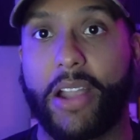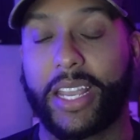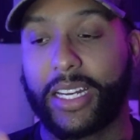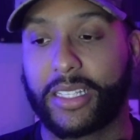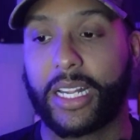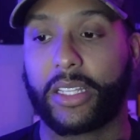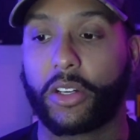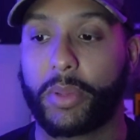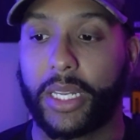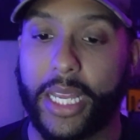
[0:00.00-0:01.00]
I'll get into that a
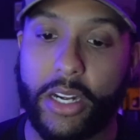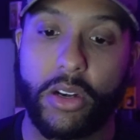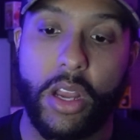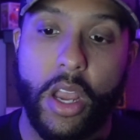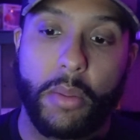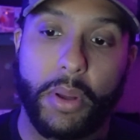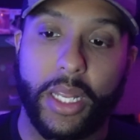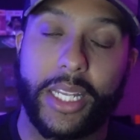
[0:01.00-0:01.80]
little bit later, but